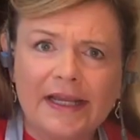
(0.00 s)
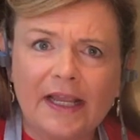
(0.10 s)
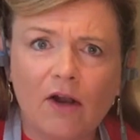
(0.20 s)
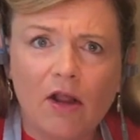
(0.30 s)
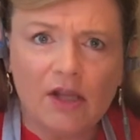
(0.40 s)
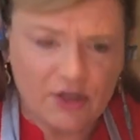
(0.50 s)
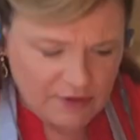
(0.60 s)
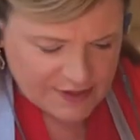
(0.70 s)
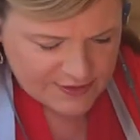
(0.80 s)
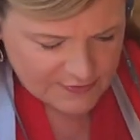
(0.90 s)
get all
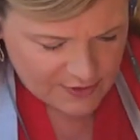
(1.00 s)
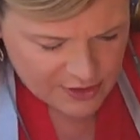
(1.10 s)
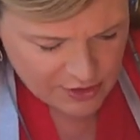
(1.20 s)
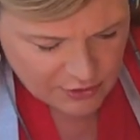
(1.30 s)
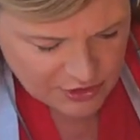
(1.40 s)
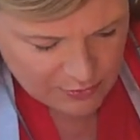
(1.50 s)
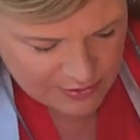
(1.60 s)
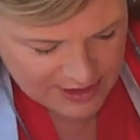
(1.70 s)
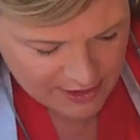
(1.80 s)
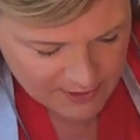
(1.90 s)
aggressive on your dough
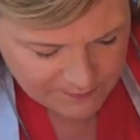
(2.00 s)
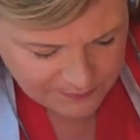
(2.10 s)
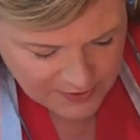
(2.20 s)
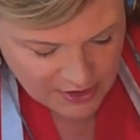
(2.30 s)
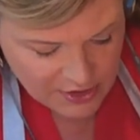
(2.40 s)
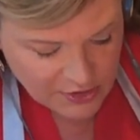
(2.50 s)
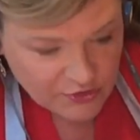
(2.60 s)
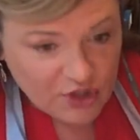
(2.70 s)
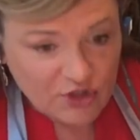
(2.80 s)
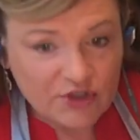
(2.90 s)
there. So
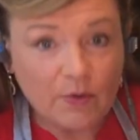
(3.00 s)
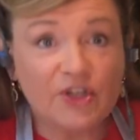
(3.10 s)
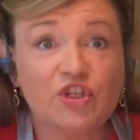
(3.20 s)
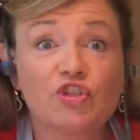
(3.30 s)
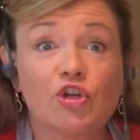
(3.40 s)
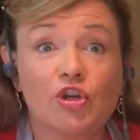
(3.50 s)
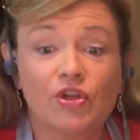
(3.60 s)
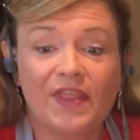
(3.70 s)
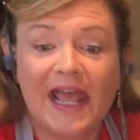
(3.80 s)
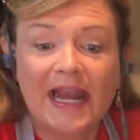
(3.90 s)
you just want to turn
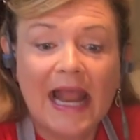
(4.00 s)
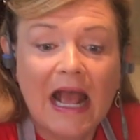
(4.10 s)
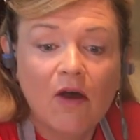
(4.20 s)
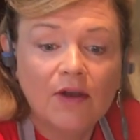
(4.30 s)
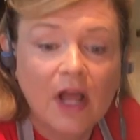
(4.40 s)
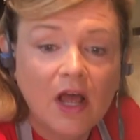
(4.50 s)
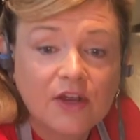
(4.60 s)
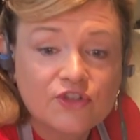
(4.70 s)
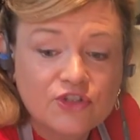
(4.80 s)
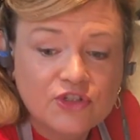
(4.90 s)
that out
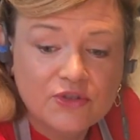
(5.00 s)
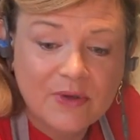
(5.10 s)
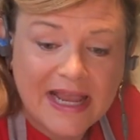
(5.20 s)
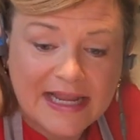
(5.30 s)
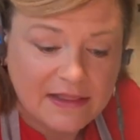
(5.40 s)
onto a